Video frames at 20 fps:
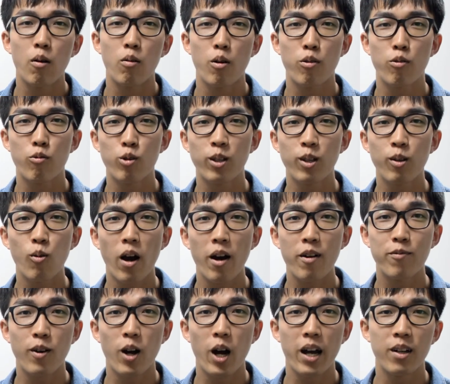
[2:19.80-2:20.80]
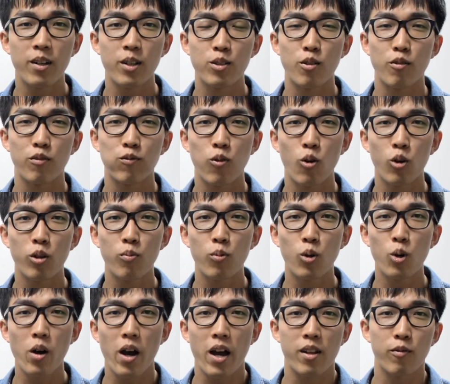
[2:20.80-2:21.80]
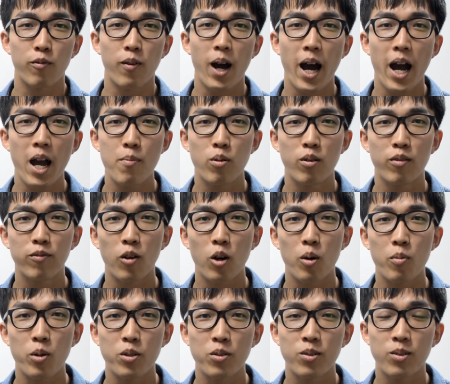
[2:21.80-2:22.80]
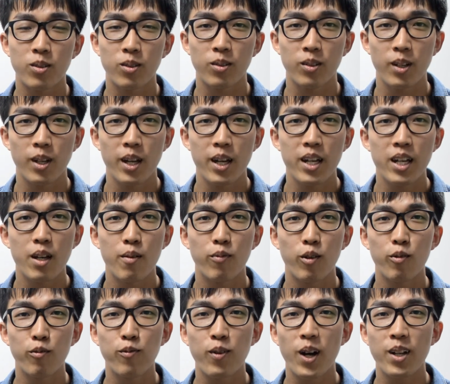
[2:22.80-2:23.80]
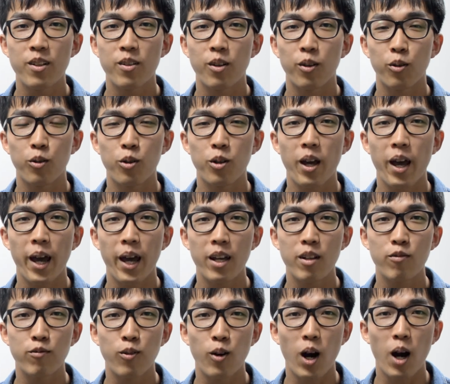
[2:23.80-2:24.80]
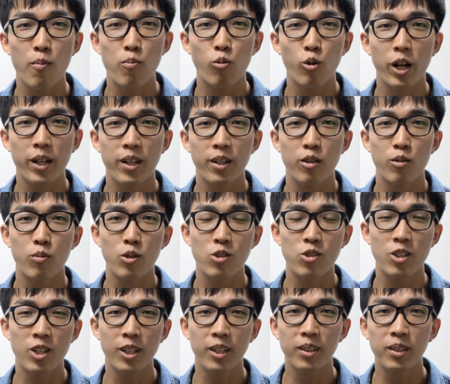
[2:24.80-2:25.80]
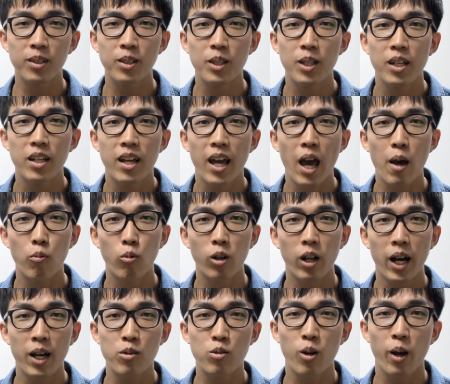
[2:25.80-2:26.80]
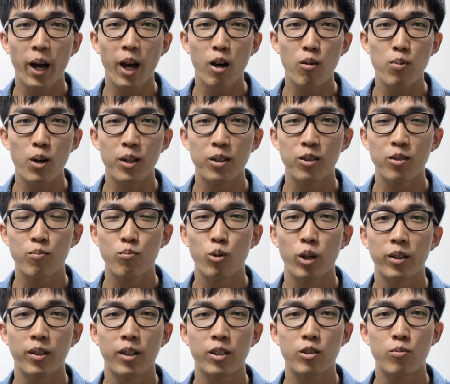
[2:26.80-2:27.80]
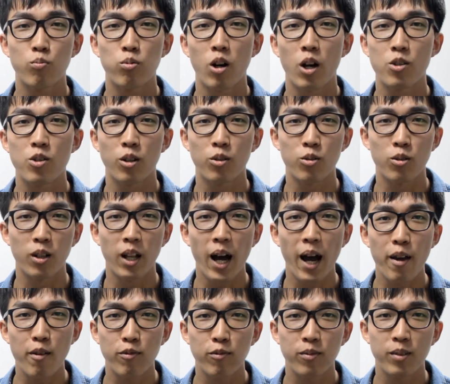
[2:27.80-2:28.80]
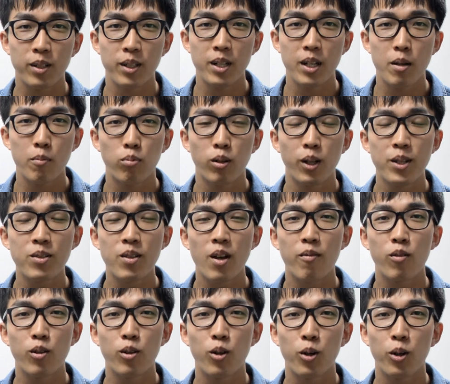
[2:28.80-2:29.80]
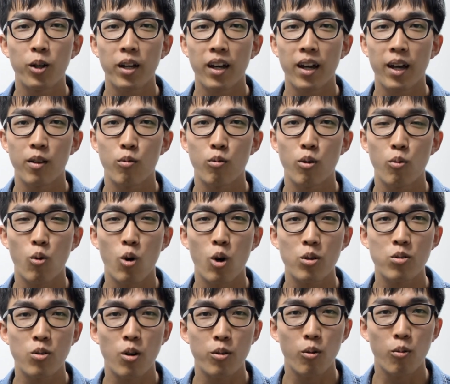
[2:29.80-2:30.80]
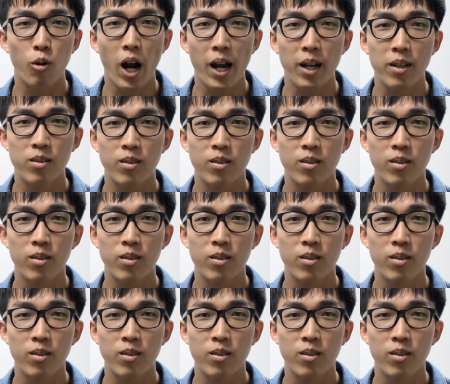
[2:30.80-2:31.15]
Our 3D Wi-Fi is affordable and of high performance. If you find it a good aid for upgrading your machine and would like to help us bring this project to life, please have a look at the rewards on the right.